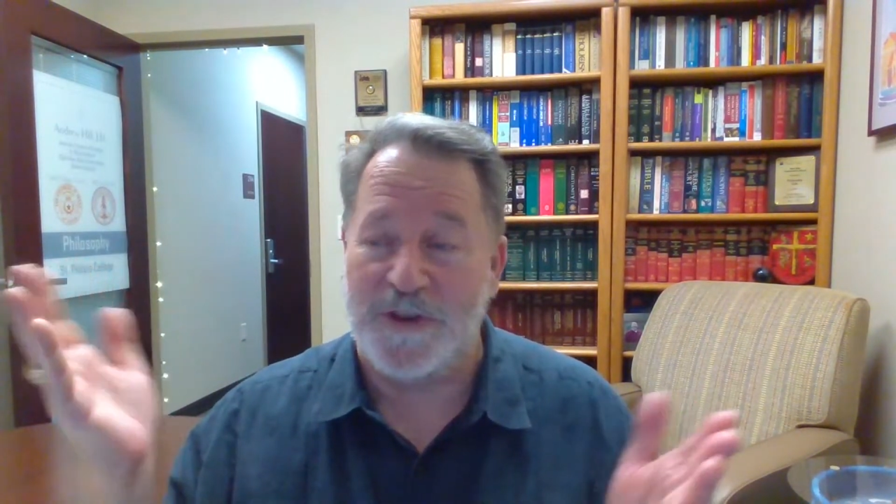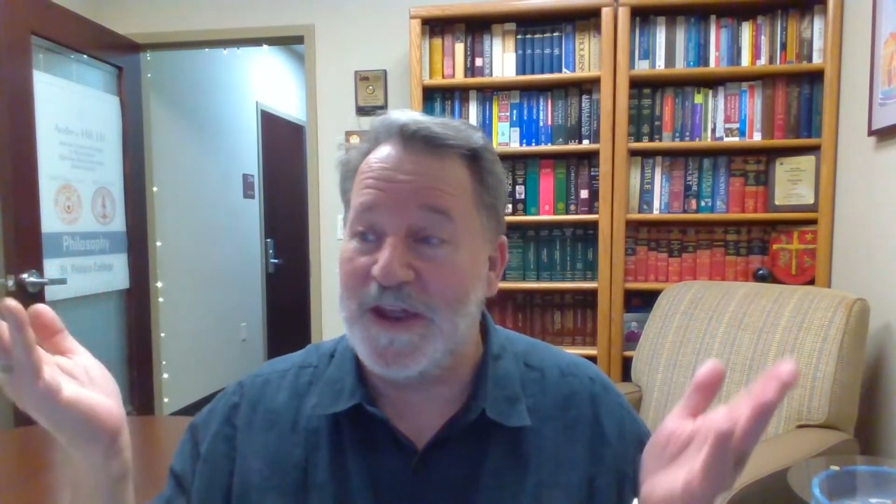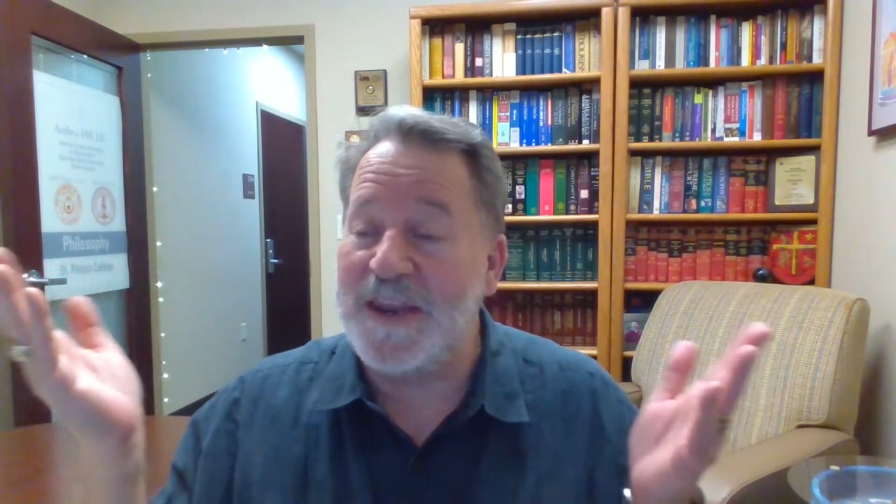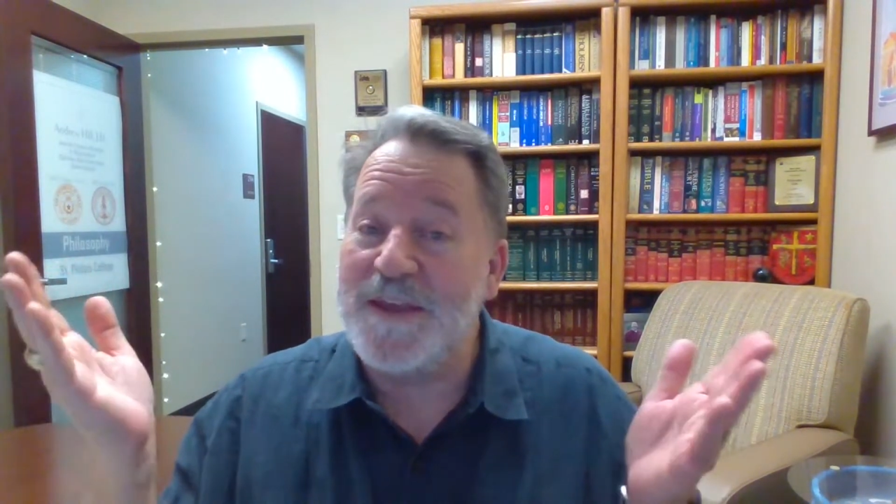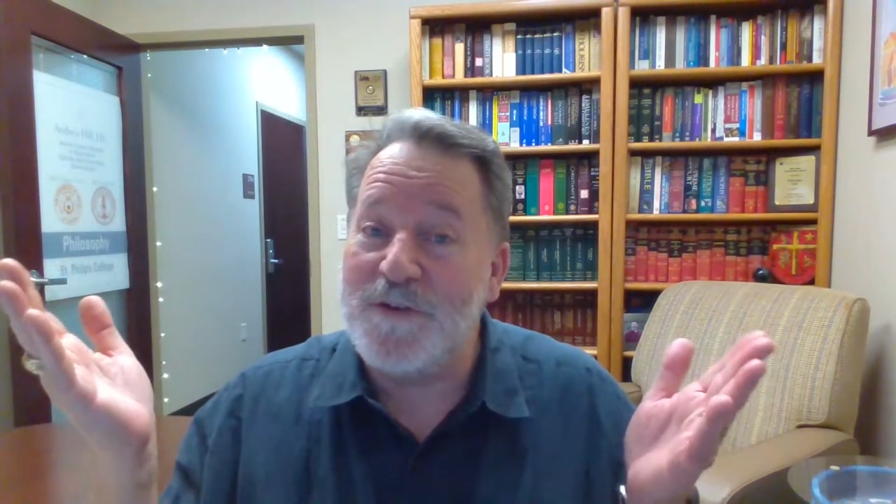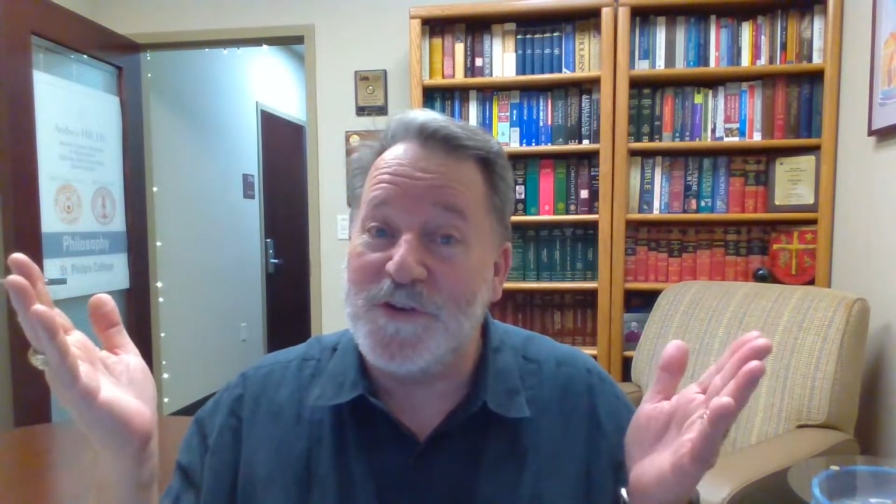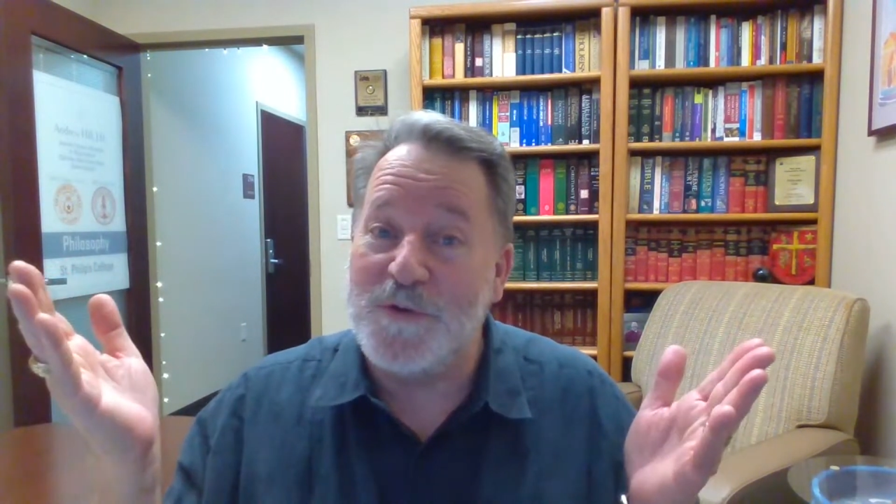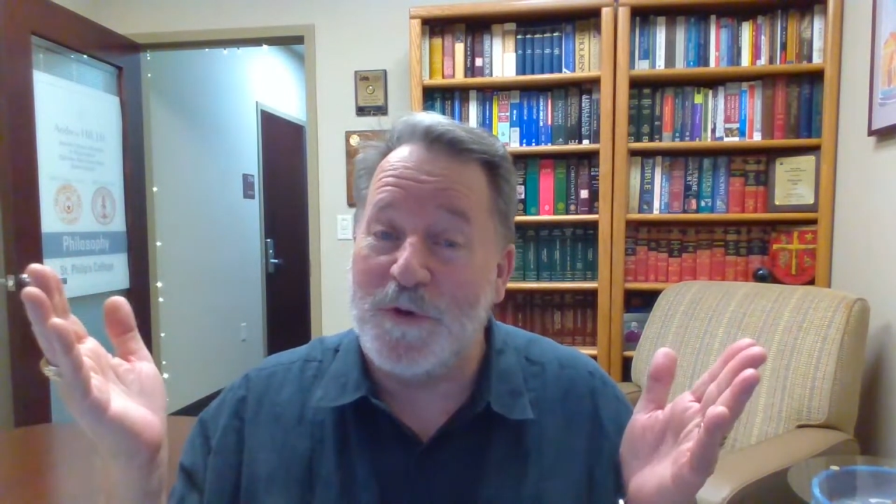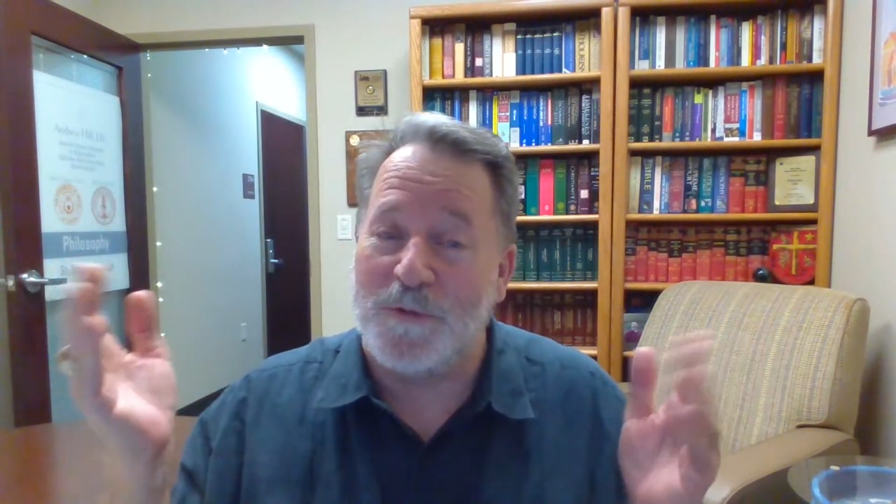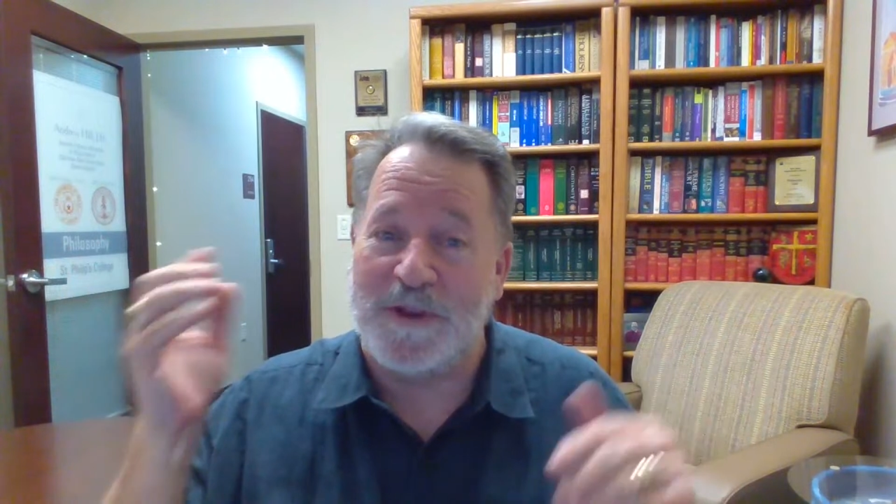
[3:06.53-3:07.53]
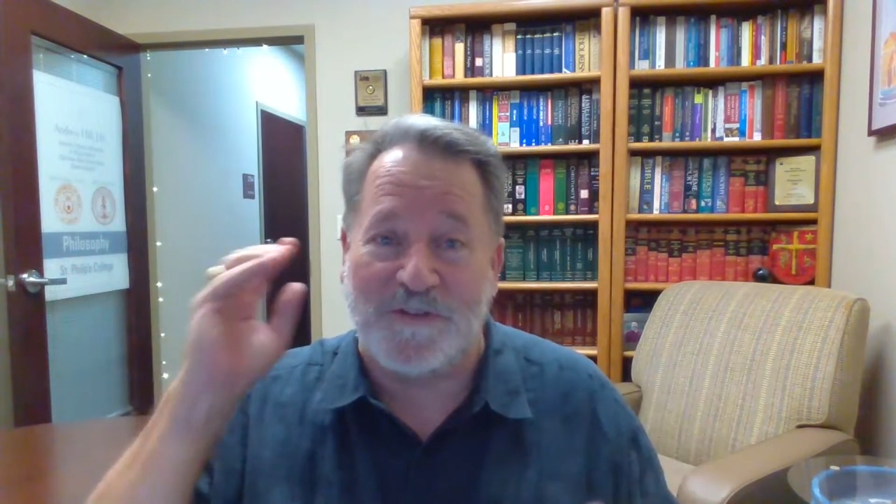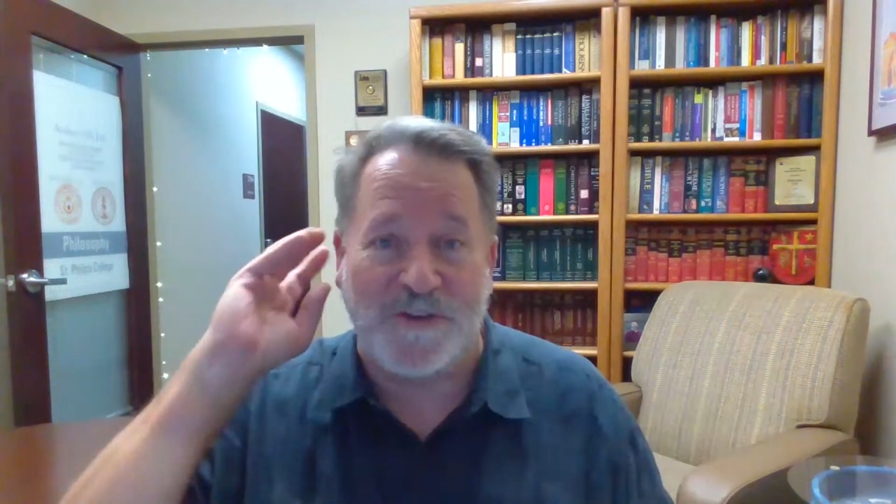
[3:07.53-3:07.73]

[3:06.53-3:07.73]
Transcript: not even 2 more weeks,